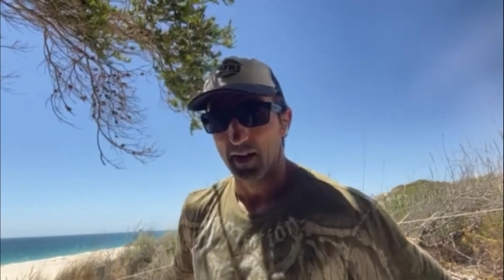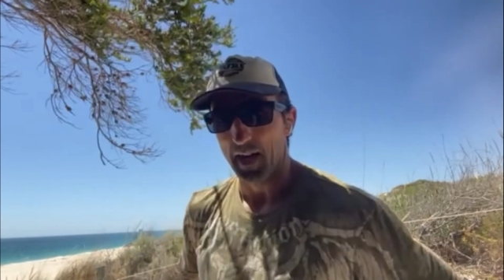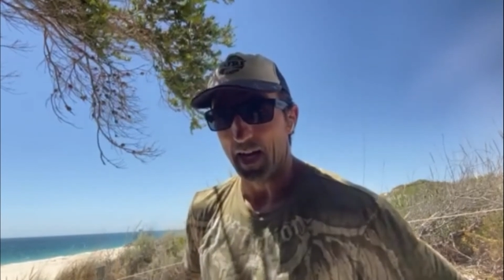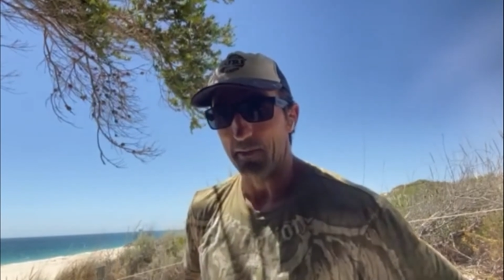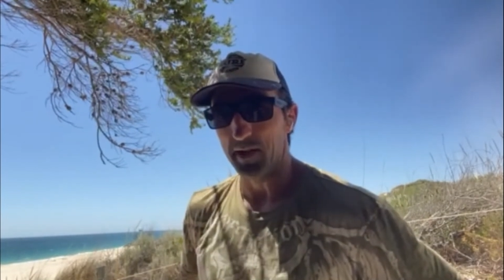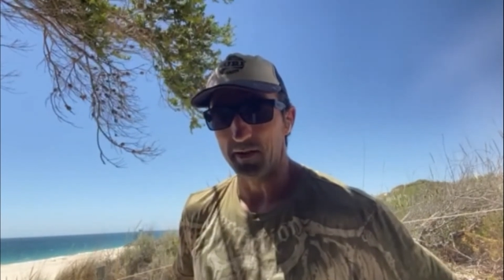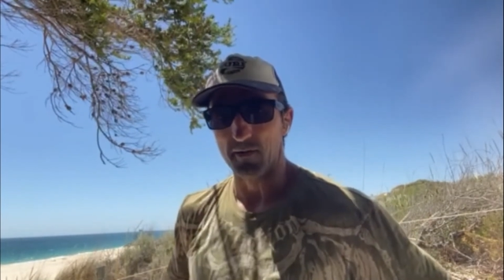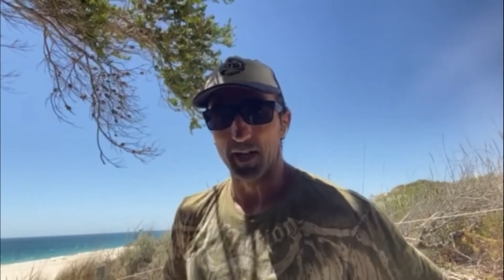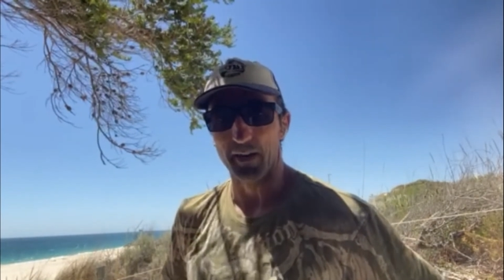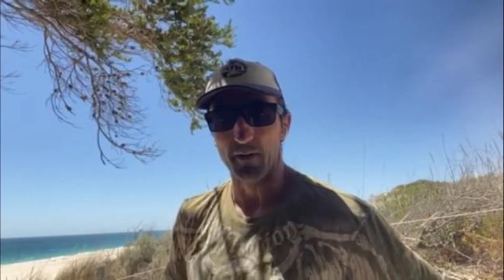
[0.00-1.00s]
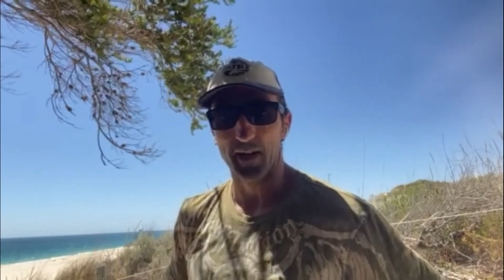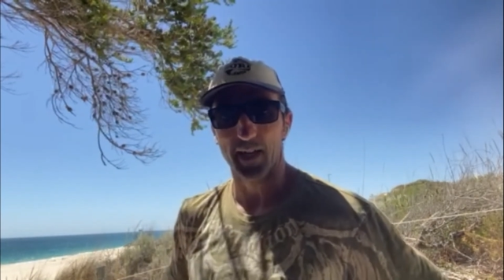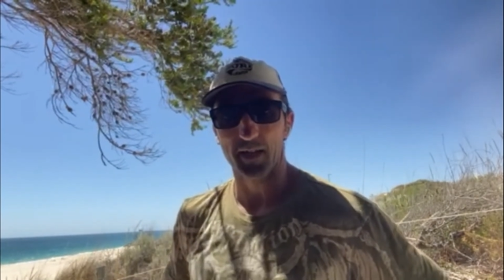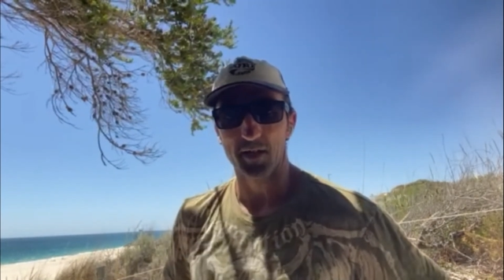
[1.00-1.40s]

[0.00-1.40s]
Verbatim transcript: Um, didn't really work in the